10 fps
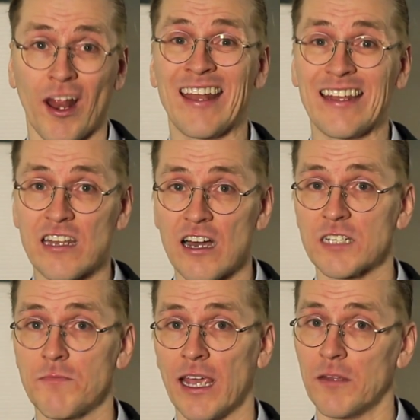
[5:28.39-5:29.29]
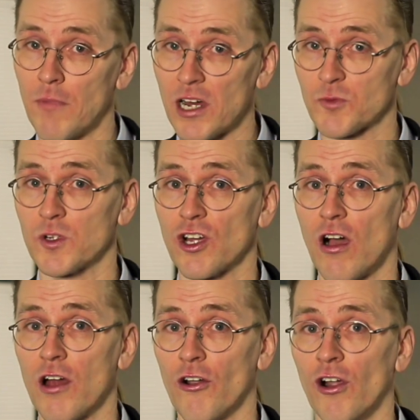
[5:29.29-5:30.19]
And it does make it much, much
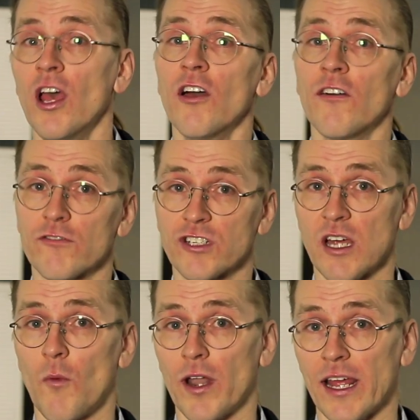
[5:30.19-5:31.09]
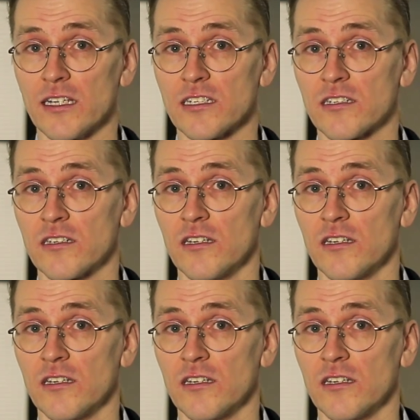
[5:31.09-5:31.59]
harder for someone else